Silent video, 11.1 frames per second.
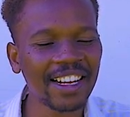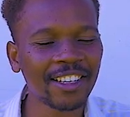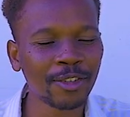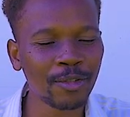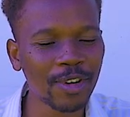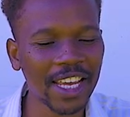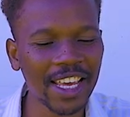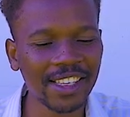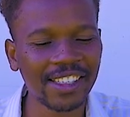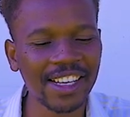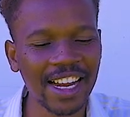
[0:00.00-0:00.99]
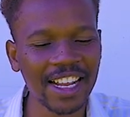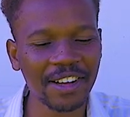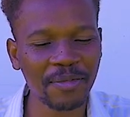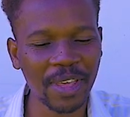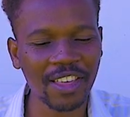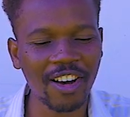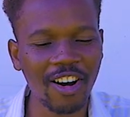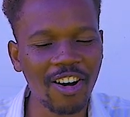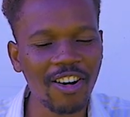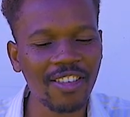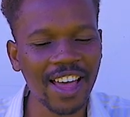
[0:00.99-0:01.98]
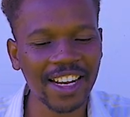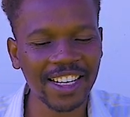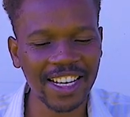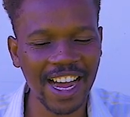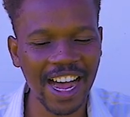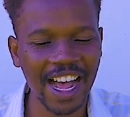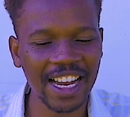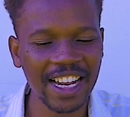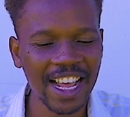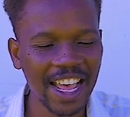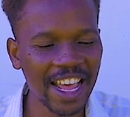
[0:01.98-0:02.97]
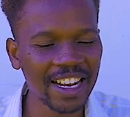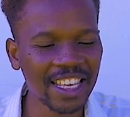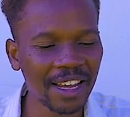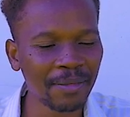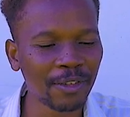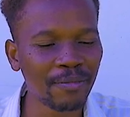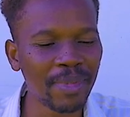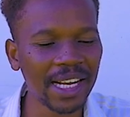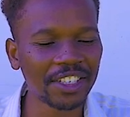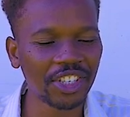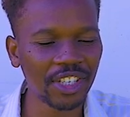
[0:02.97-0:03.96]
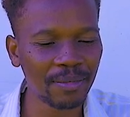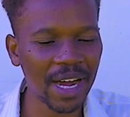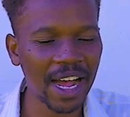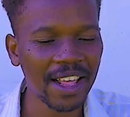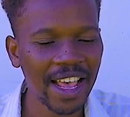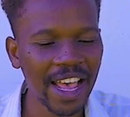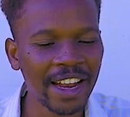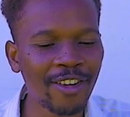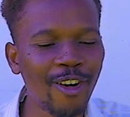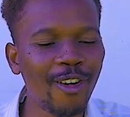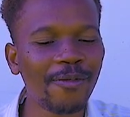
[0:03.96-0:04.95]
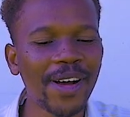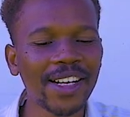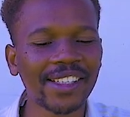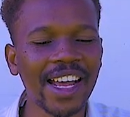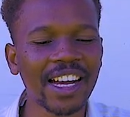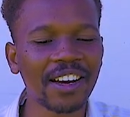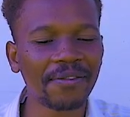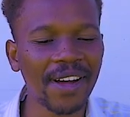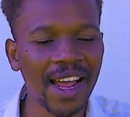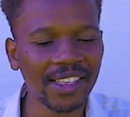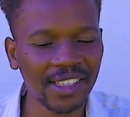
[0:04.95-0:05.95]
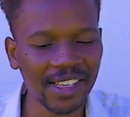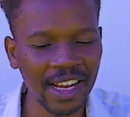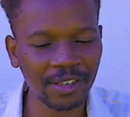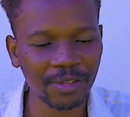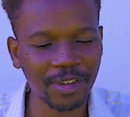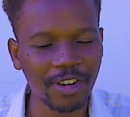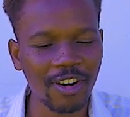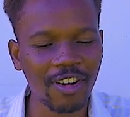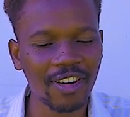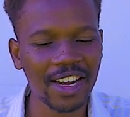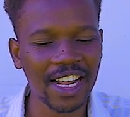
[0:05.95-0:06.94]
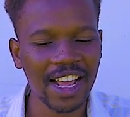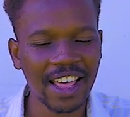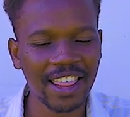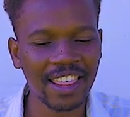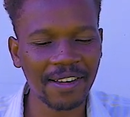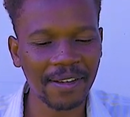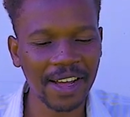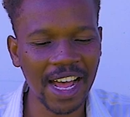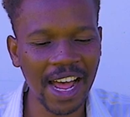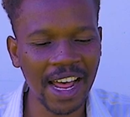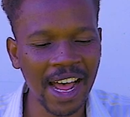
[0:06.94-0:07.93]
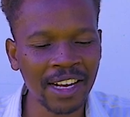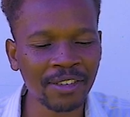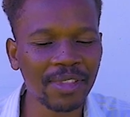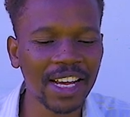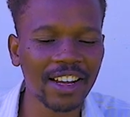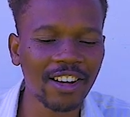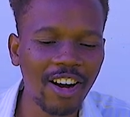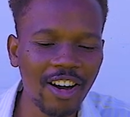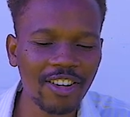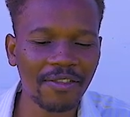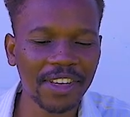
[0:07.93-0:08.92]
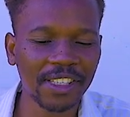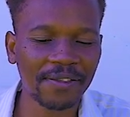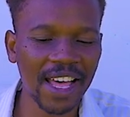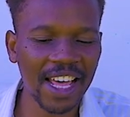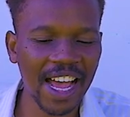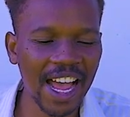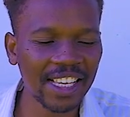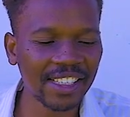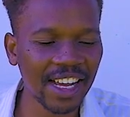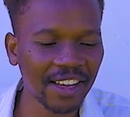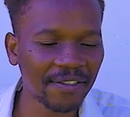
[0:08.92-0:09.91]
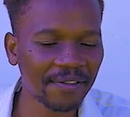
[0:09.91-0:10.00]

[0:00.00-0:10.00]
took his journey with all that he had, and came to Beersheba, and offered sacrifices unto God, unto the God of his father Isaac.